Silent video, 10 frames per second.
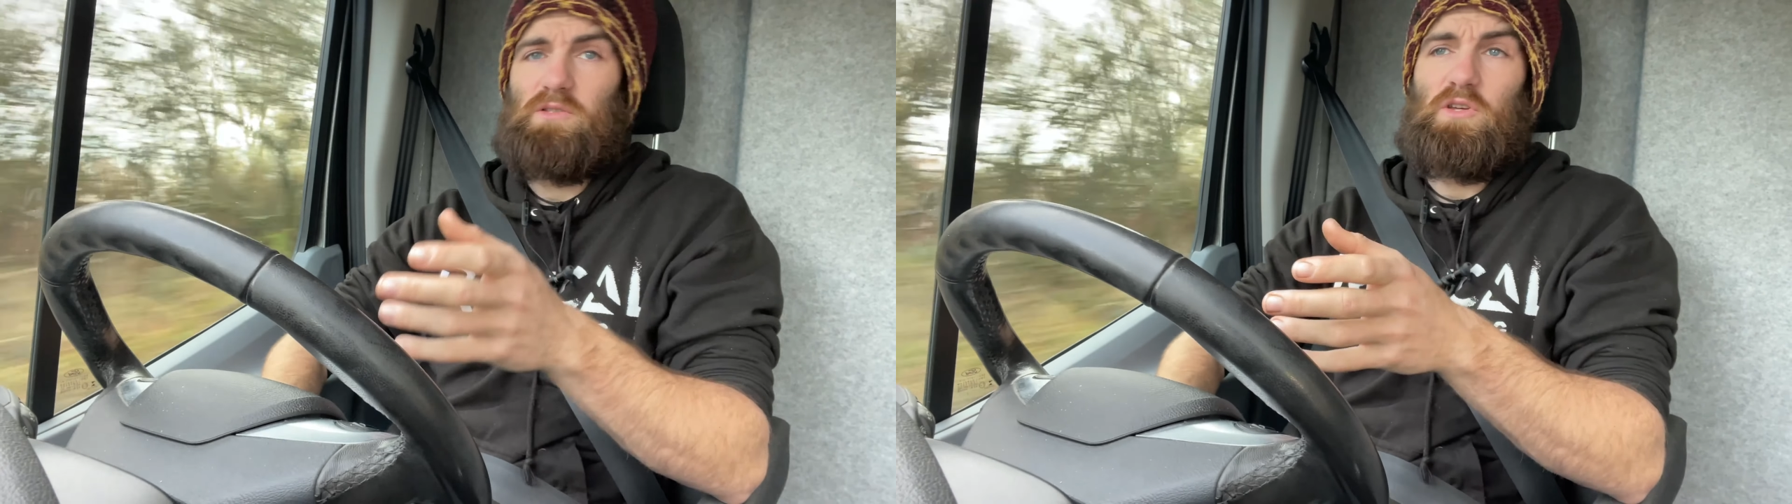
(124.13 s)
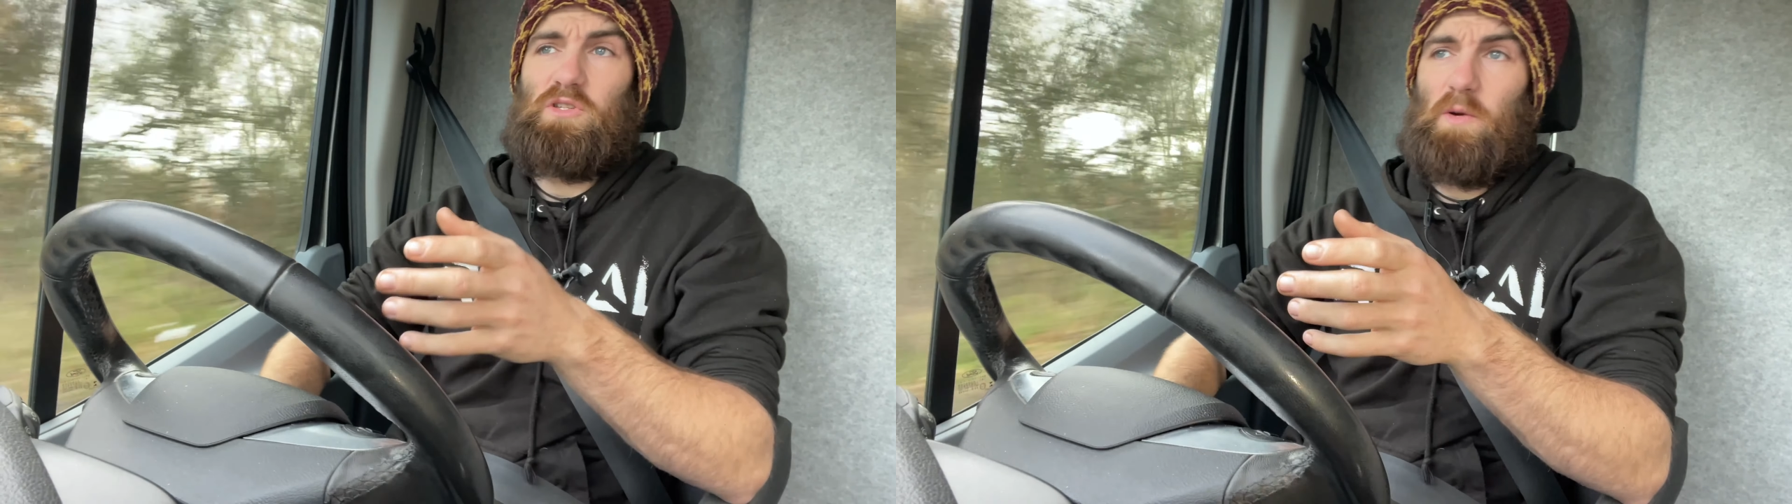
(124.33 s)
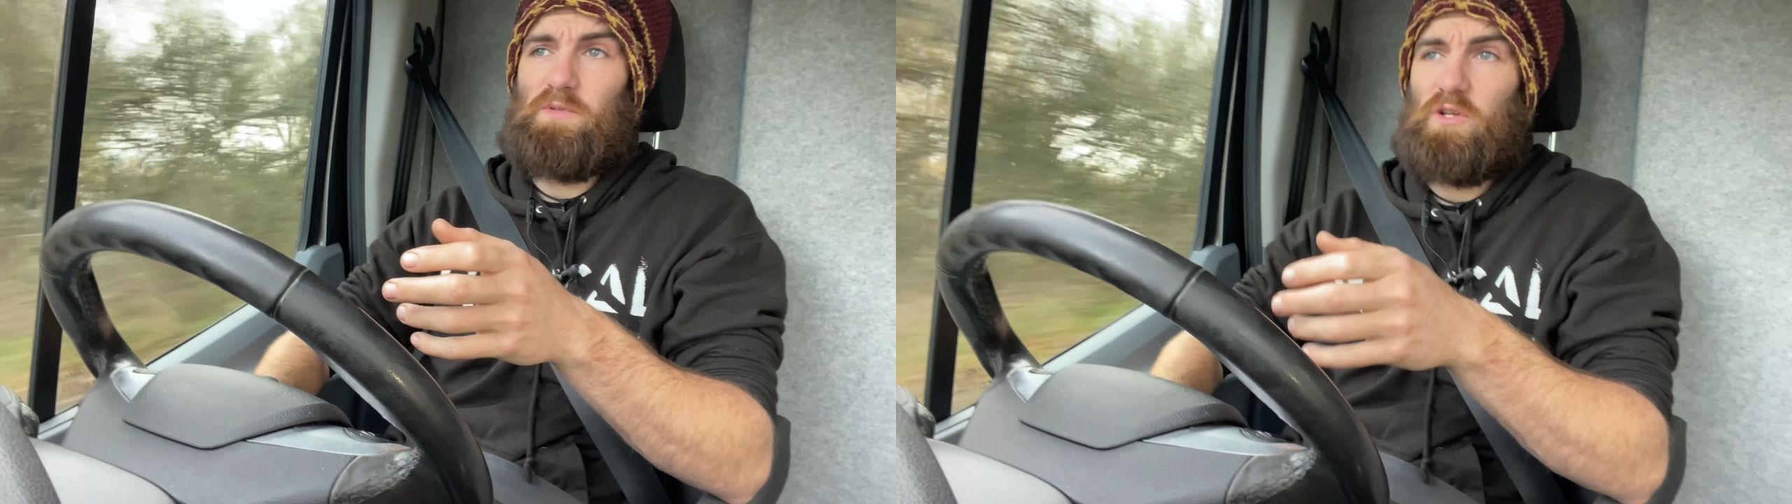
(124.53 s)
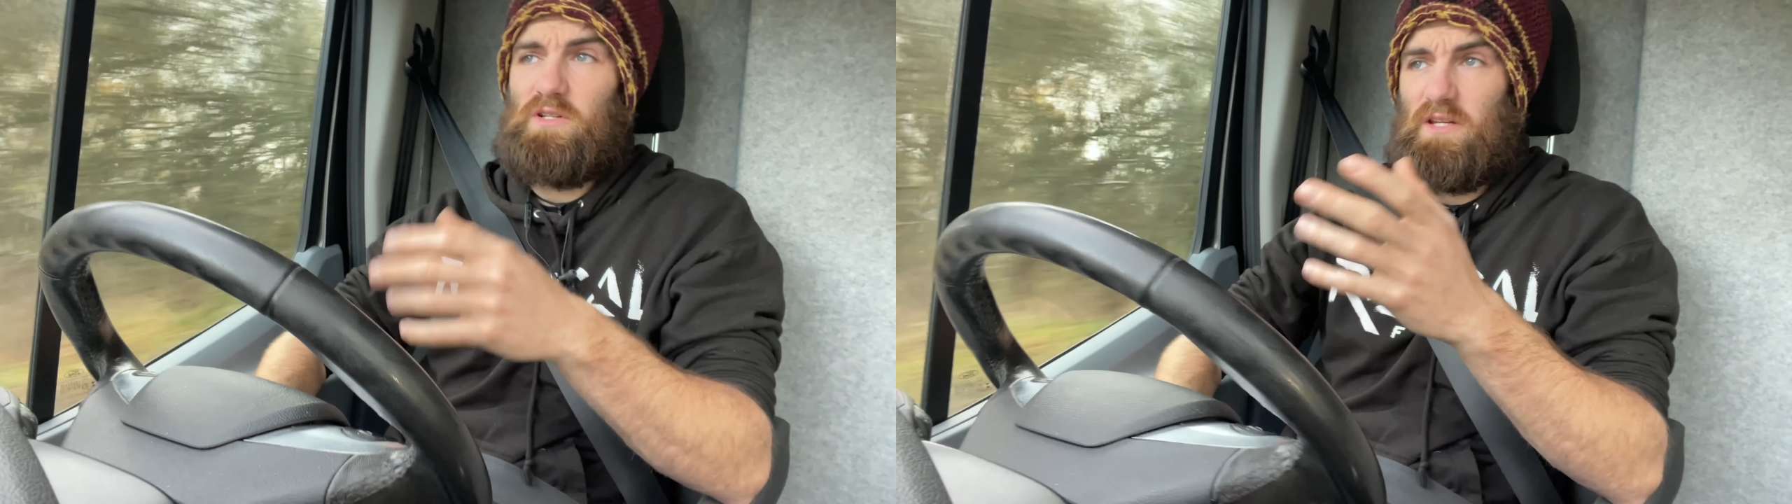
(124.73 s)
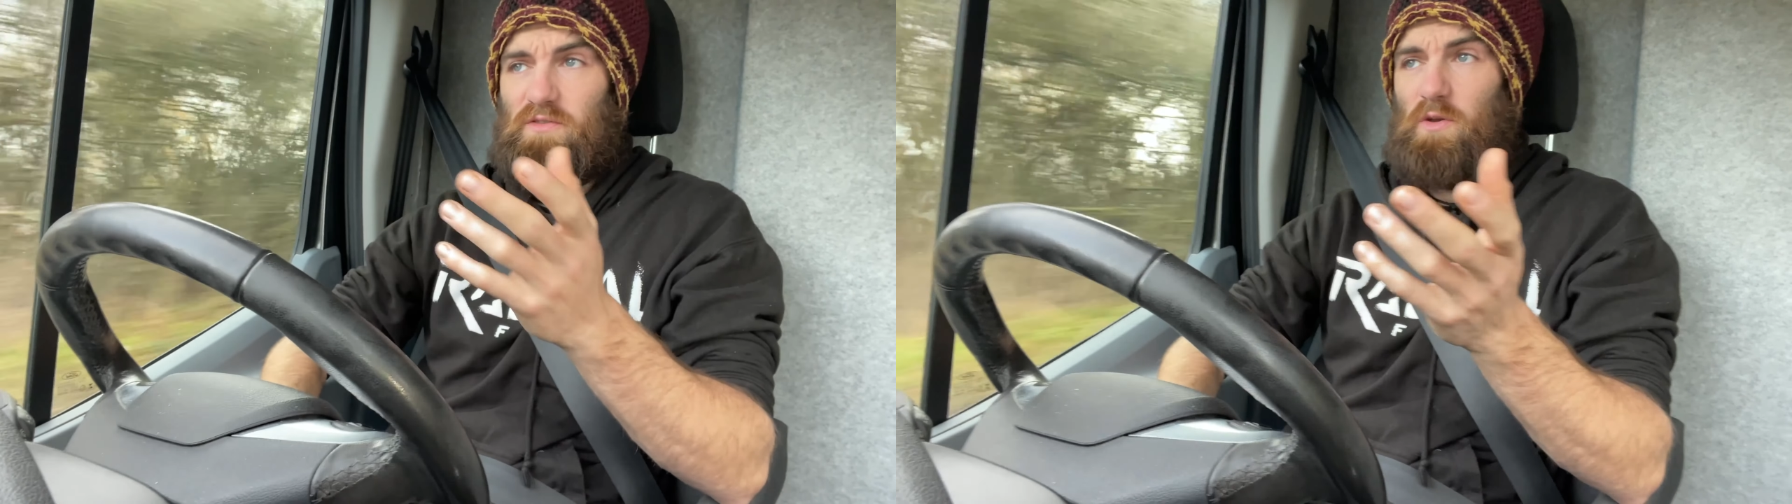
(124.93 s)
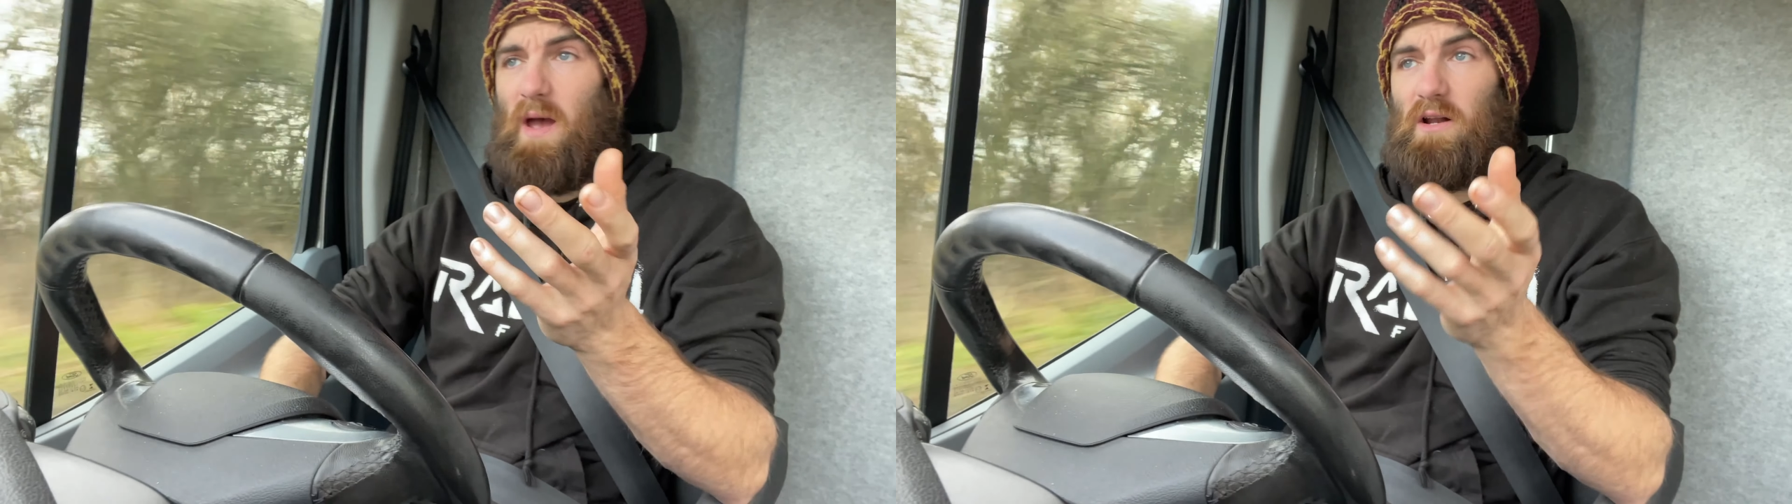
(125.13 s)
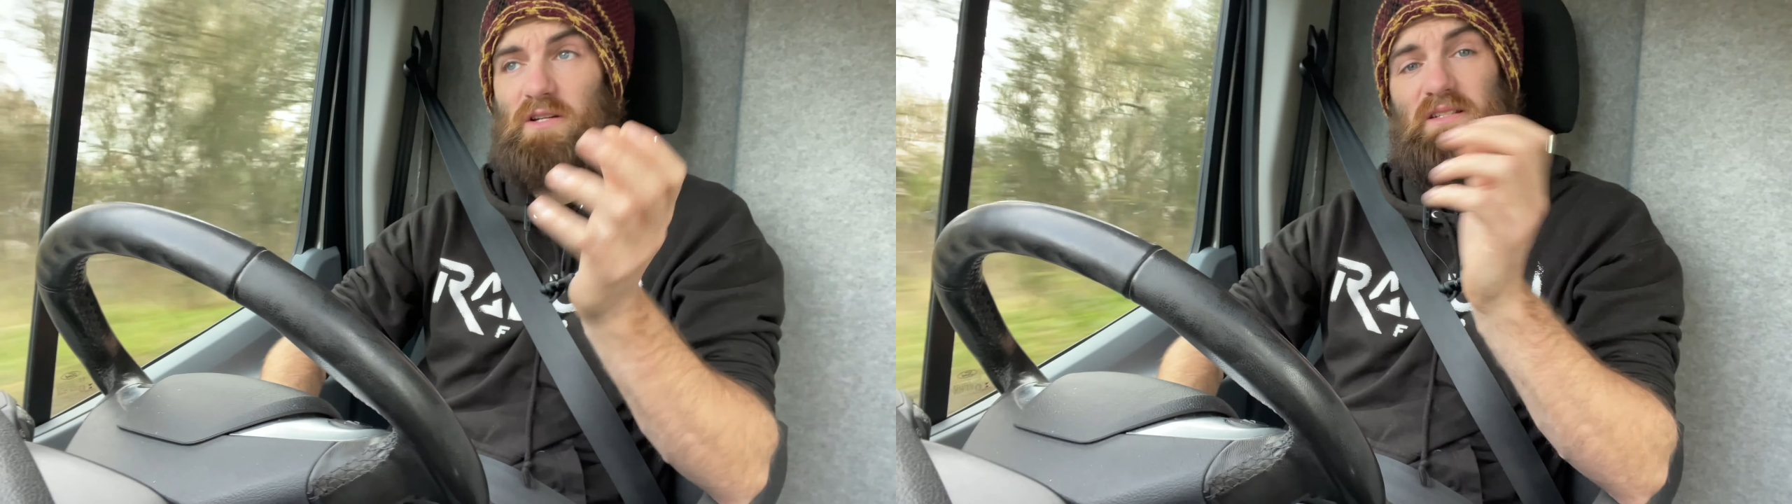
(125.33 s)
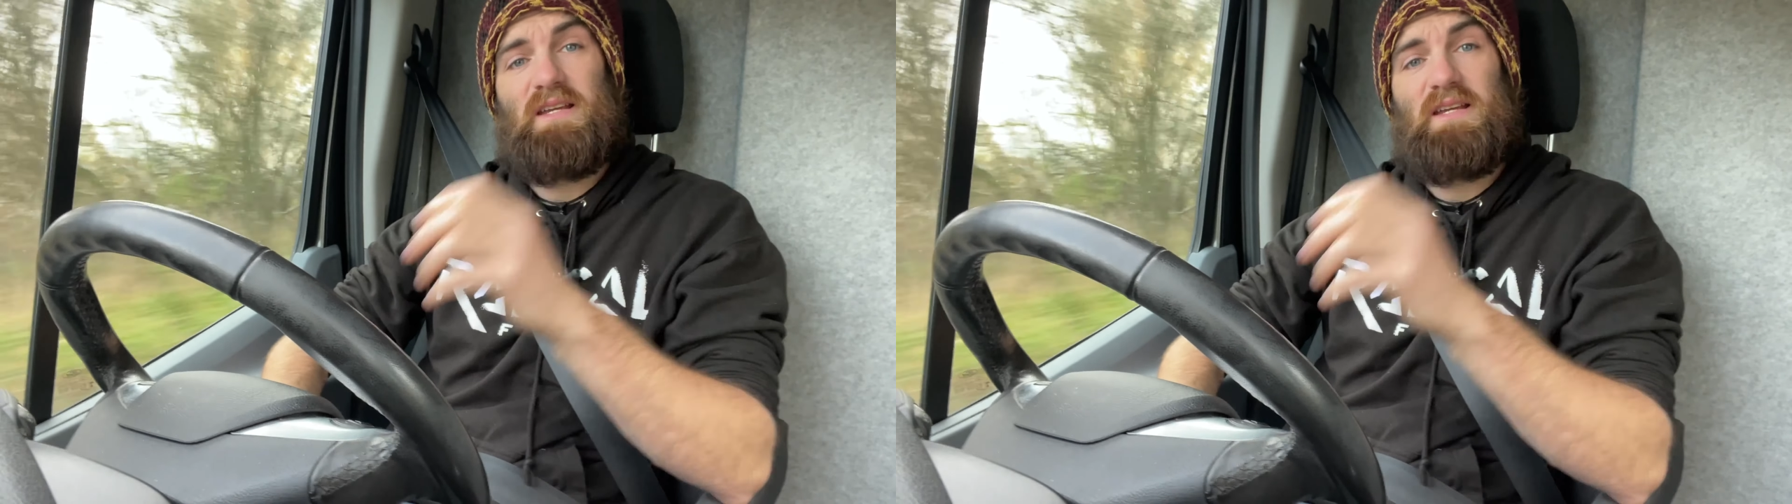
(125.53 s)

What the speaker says: using the opportunity for new alloys